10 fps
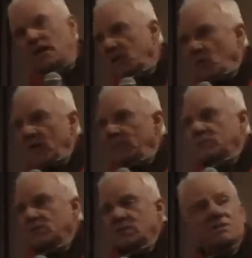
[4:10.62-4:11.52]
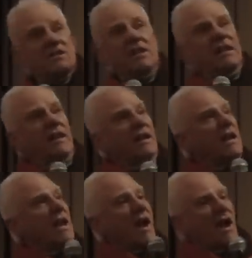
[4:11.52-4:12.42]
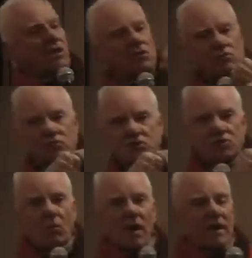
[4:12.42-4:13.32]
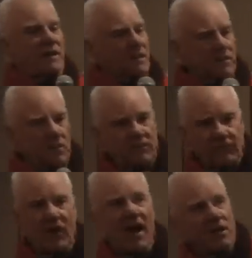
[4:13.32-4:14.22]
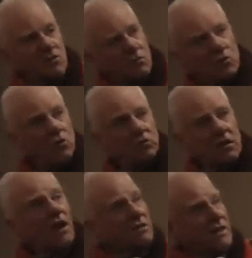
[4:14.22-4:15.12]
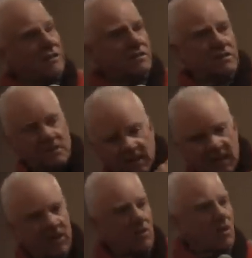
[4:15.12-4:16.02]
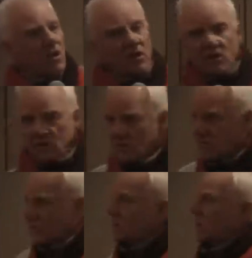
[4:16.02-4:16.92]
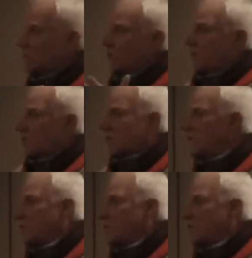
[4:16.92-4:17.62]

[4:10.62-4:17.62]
It went up to the ceiling, and you swung it, and the files were all tucked into this thing. It was, so he, you know,